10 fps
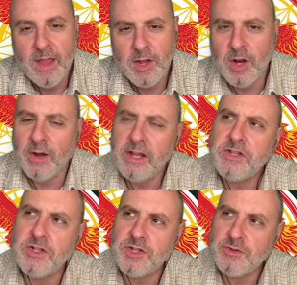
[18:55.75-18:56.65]
you know, it
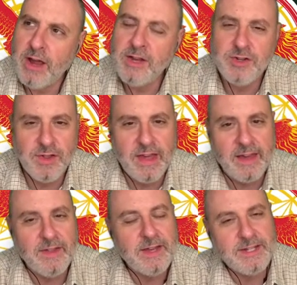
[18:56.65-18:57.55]
is a strange
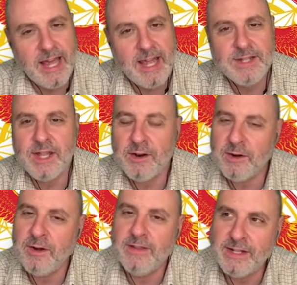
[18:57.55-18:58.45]
thing that days that are,
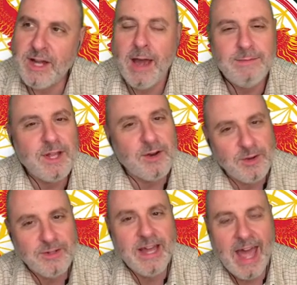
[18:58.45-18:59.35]
the times that are
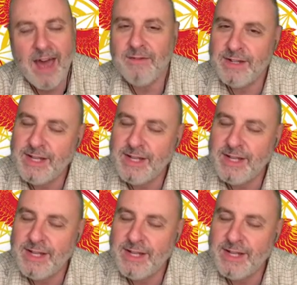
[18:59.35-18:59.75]
good to have and